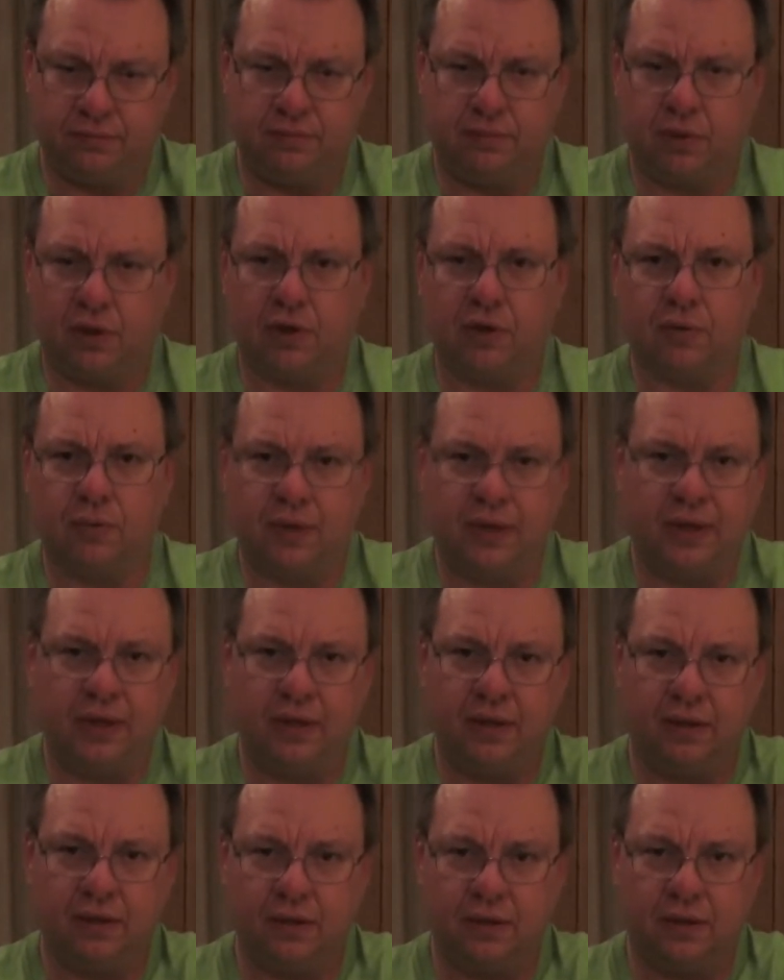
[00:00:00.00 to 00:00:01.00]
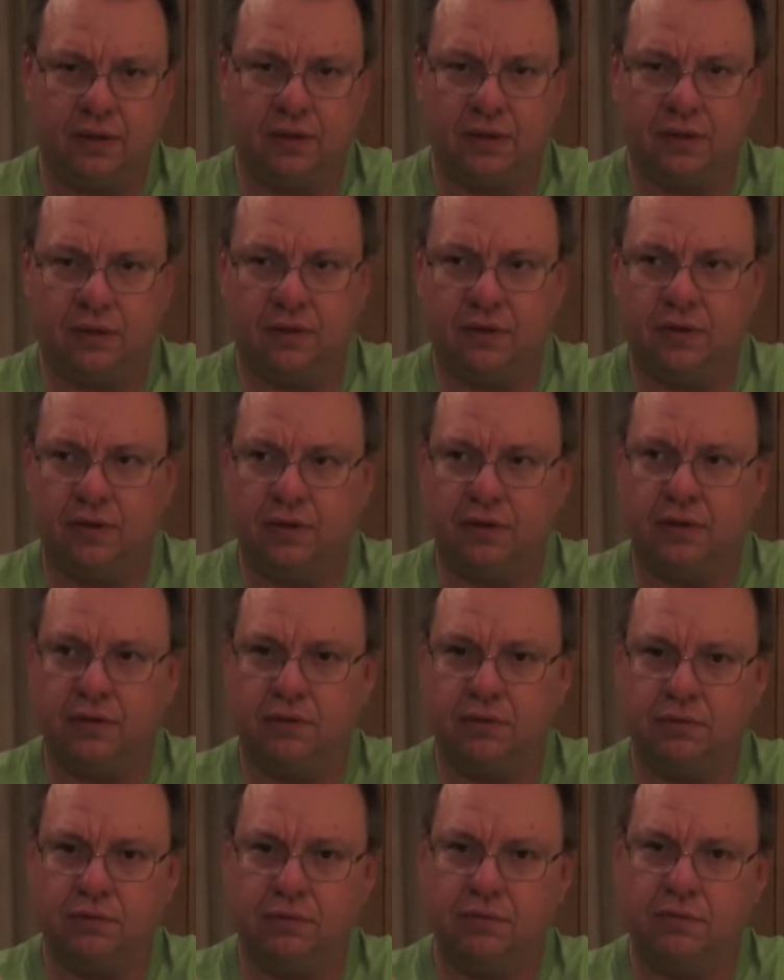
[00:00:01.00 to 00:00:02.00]
parkway, the
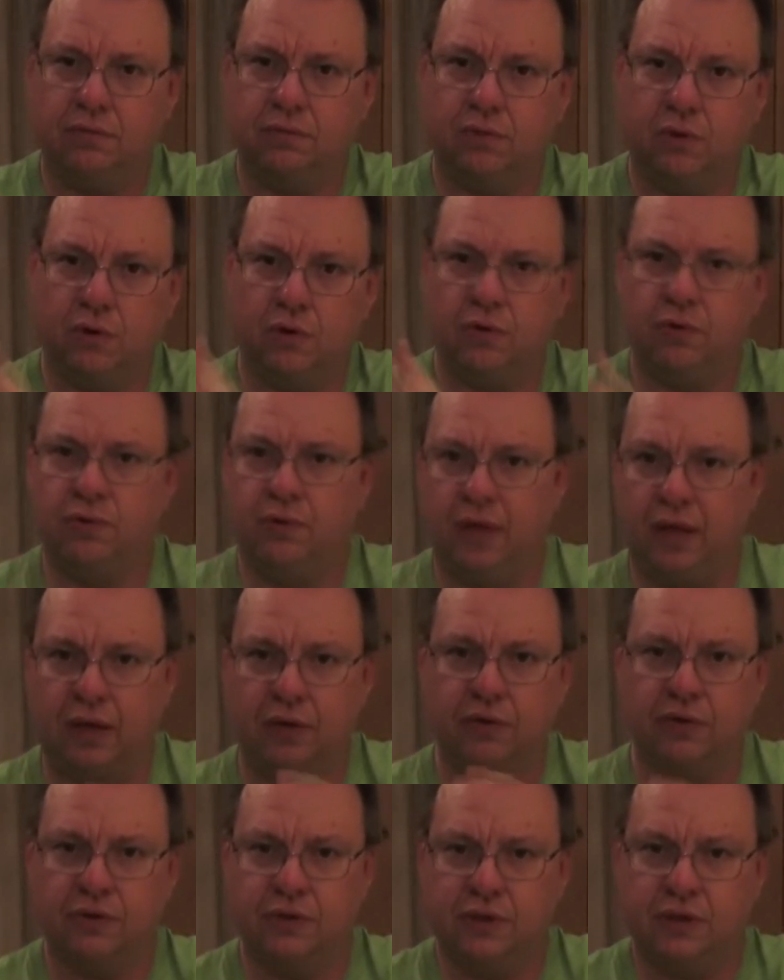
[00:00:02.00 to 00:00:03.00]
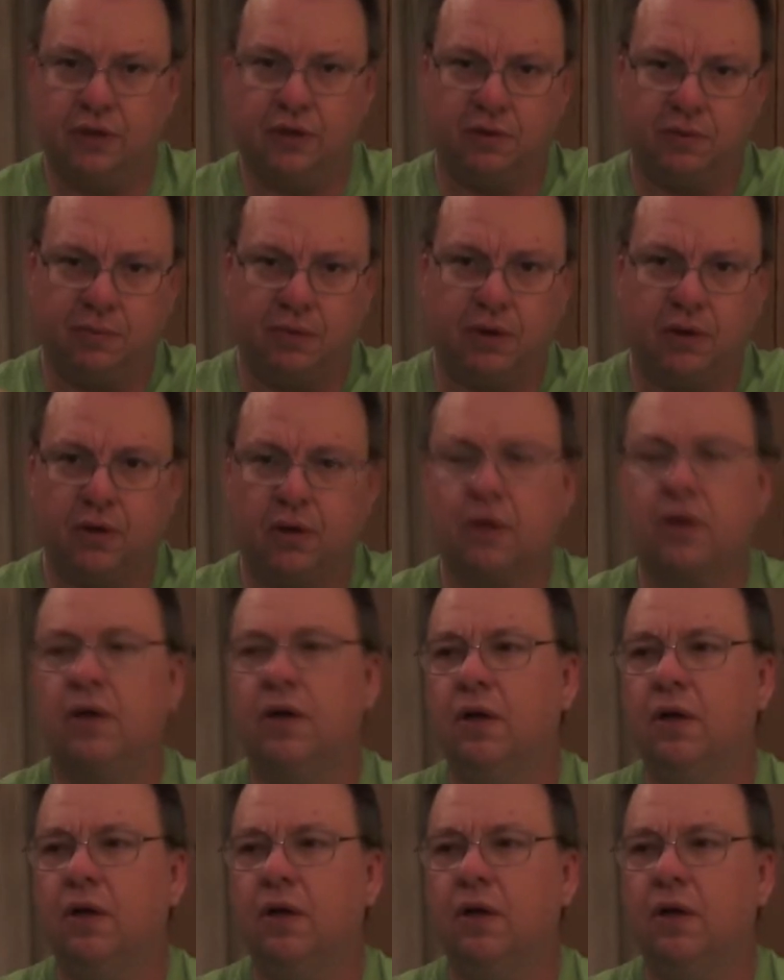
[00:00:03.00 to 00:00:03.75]
road that goes into the park.